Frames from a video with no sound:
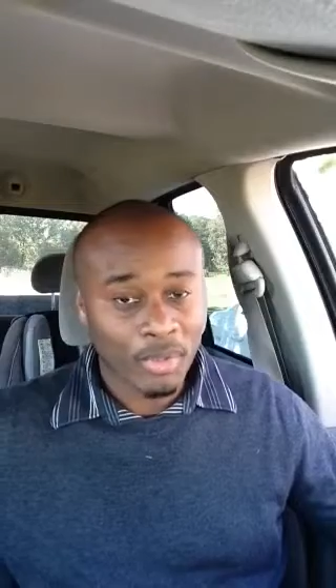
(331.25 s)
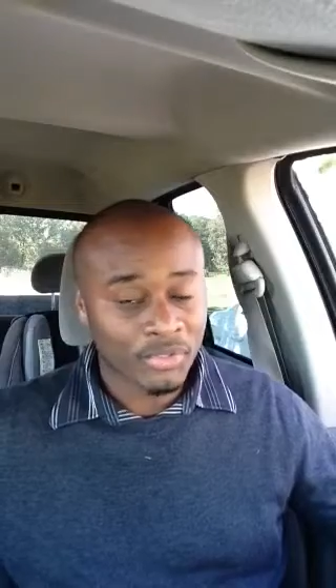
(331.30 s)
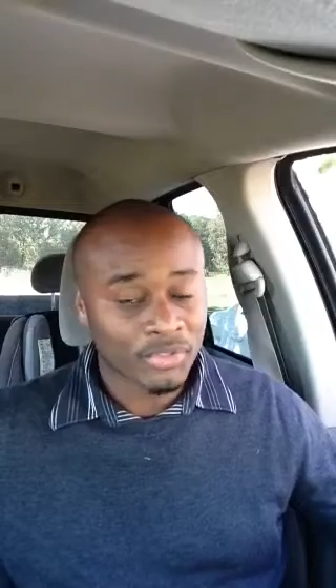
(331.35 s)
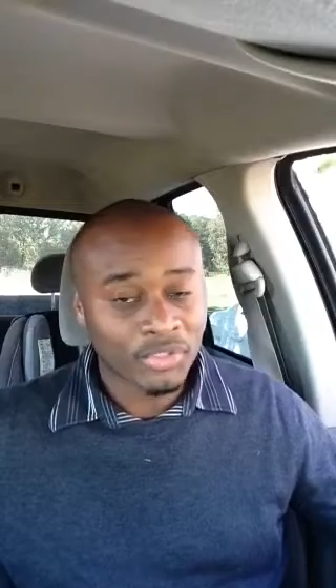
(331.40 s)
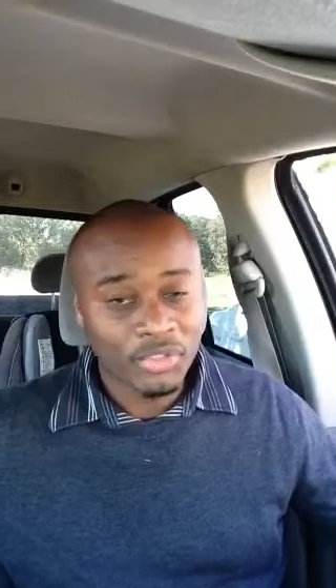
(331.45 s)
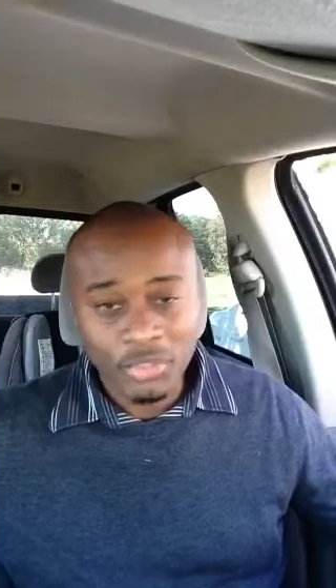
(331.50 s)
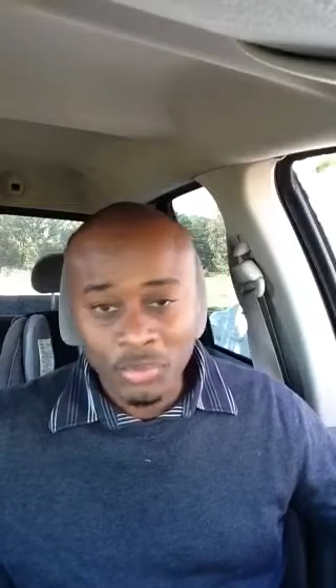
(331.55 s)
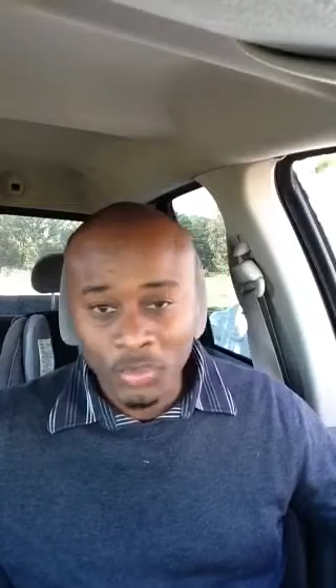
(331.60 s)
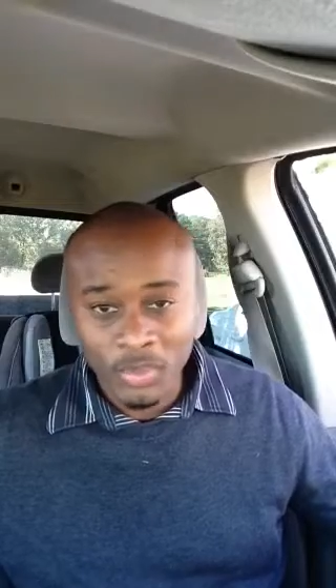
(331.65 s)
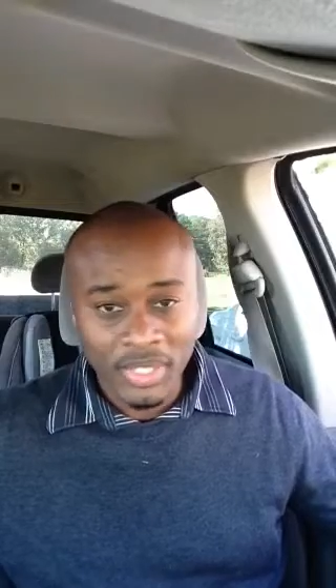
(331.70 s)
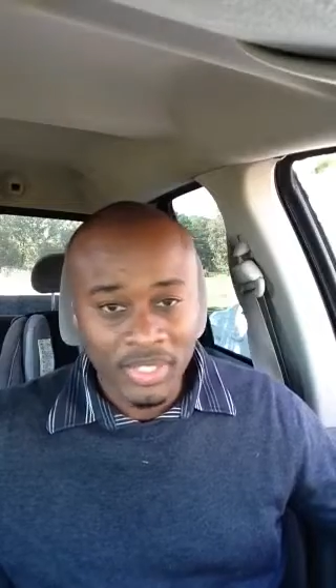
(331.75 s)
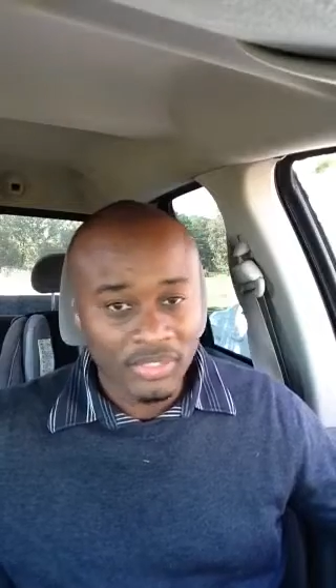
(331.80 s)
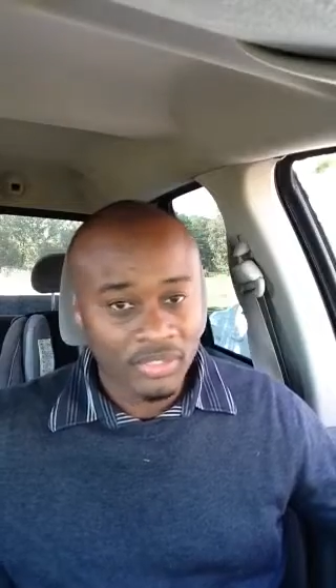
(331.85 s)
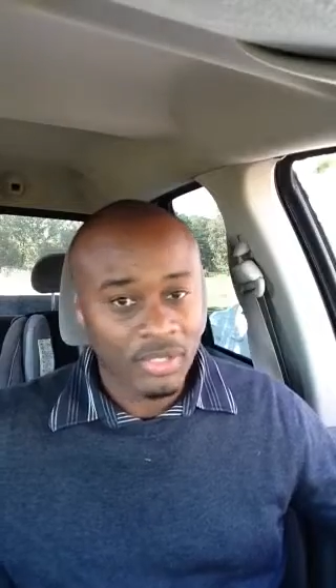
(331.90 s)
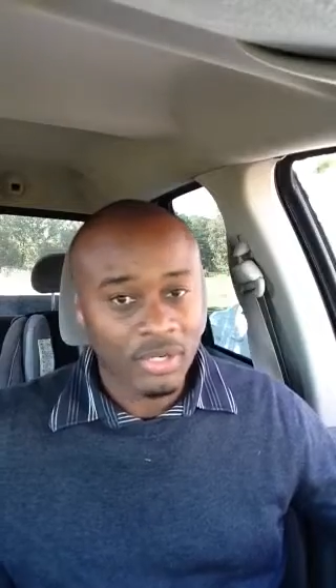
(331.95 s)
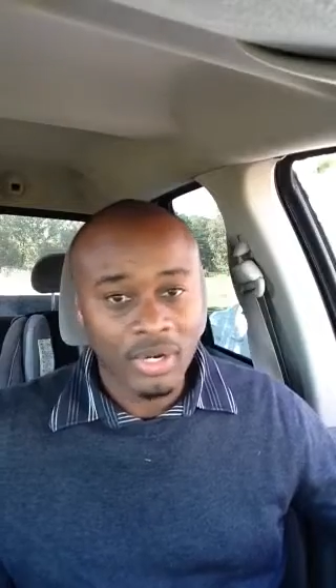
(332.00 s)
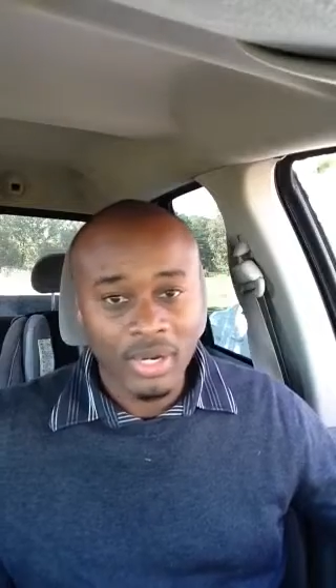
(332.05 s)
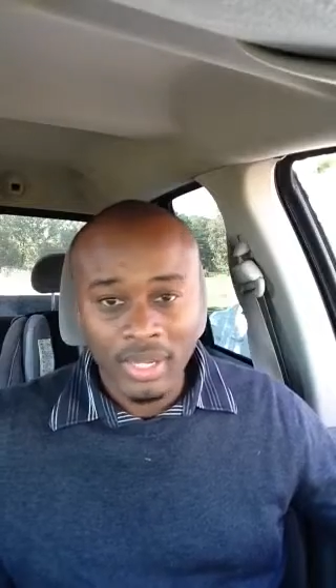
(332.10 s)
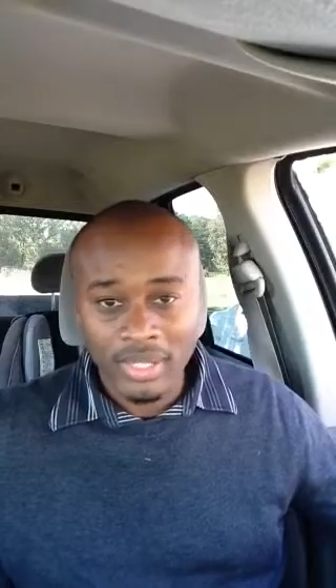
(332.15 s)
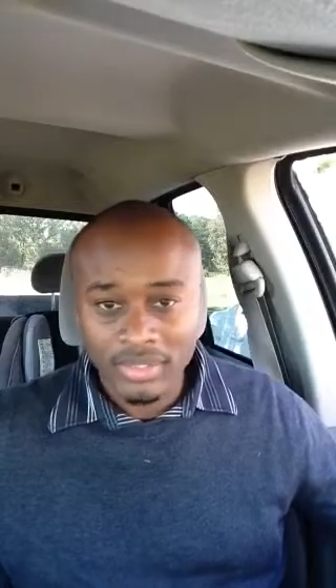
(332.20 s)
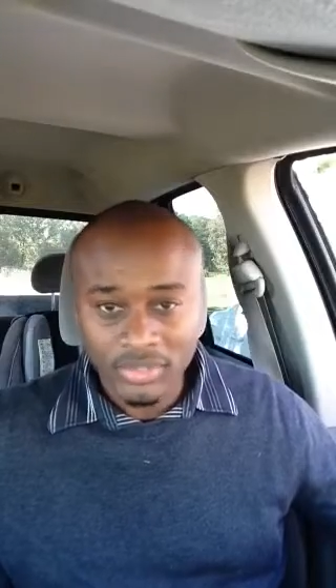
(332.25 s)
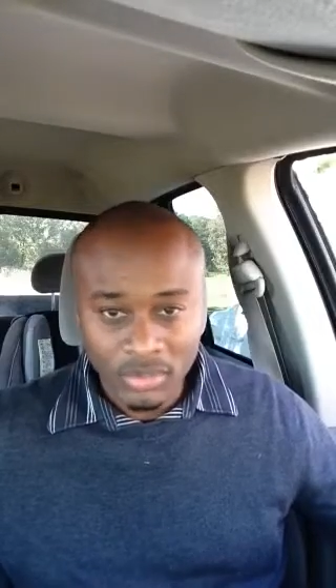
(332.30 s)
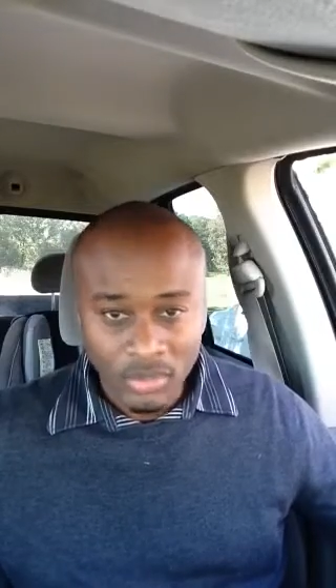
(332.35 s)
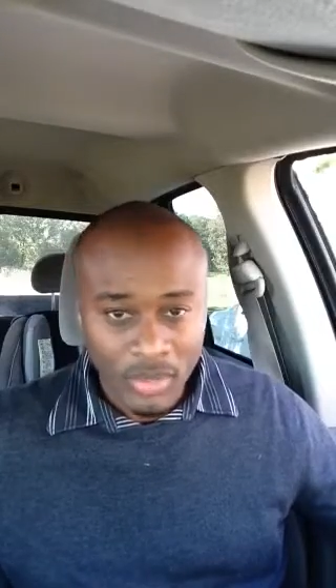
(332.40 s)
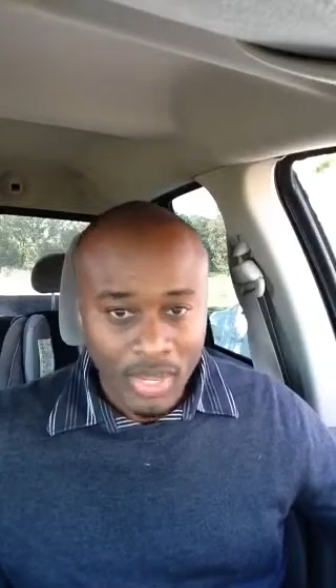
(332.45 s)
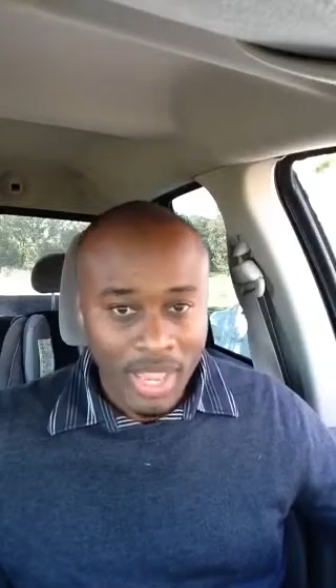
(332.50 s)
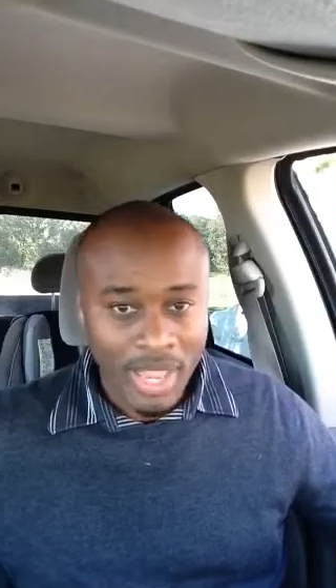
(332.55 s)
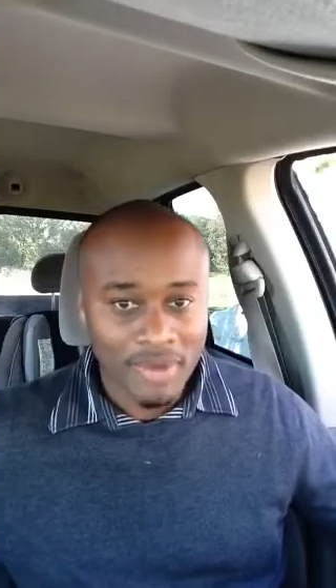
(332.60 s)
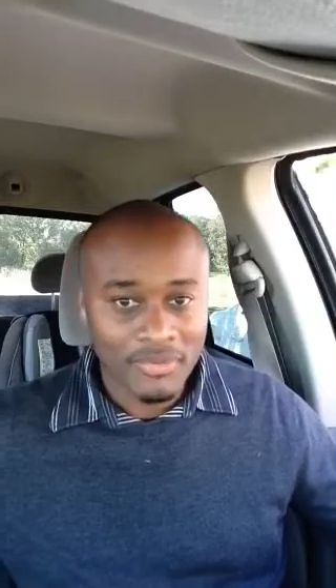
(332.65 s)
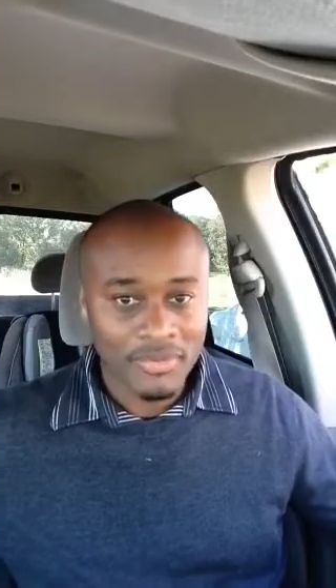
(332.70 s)
or 2 weeks, or
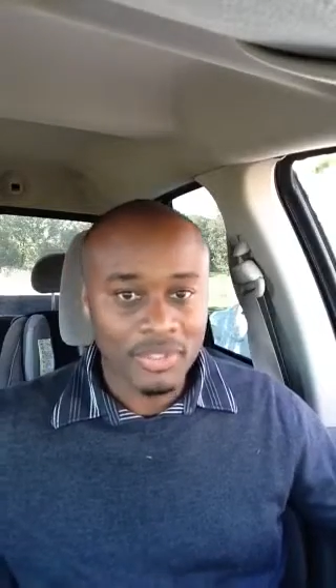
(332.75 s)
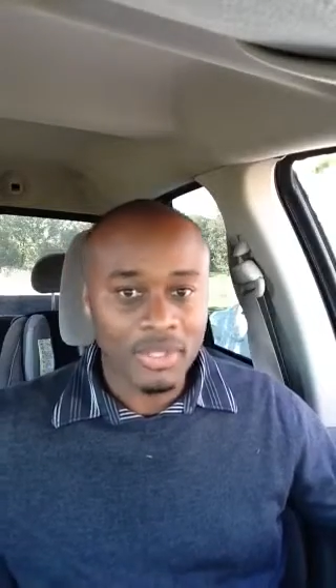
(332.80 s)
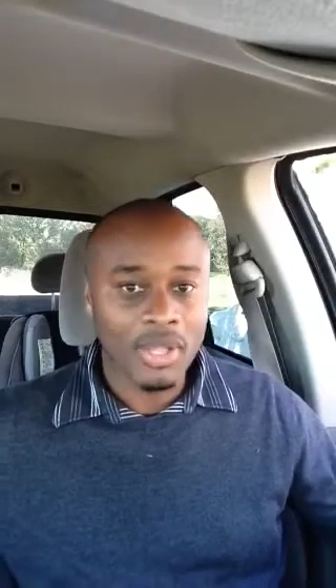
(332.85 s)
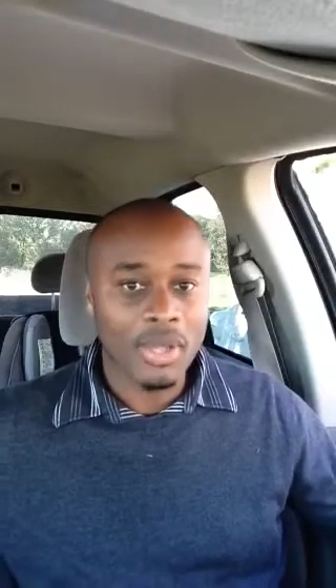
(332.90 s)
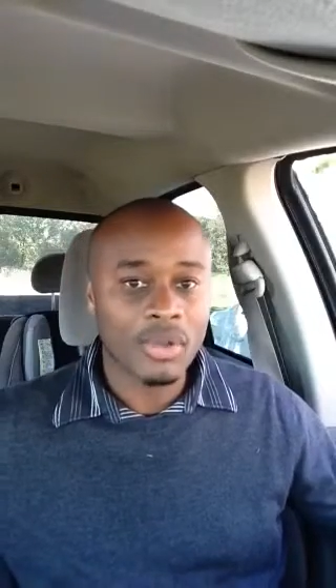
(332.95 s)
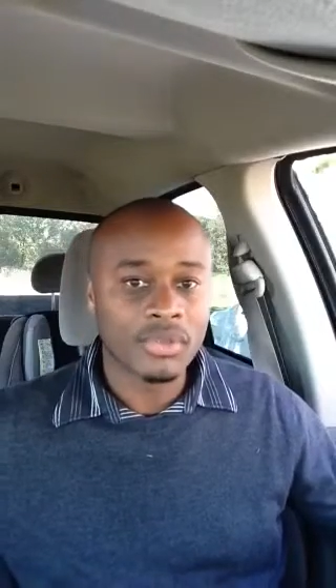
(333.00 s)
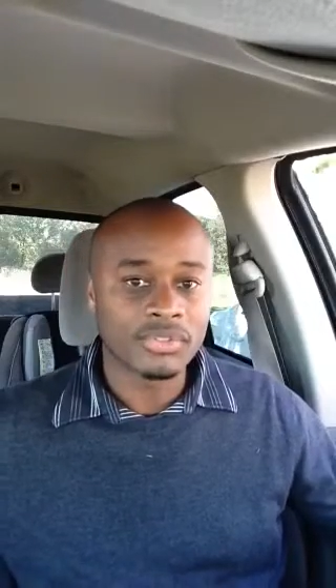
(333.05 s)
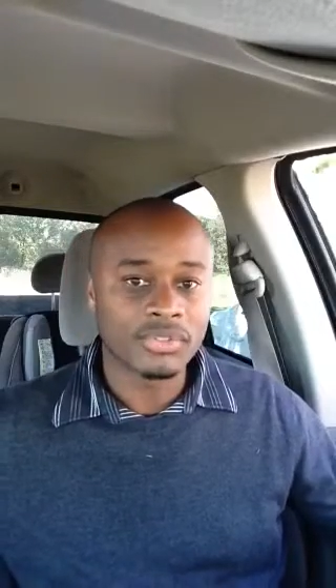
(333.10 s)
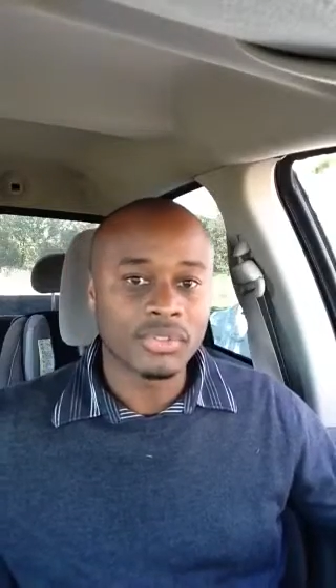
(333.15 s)
however long.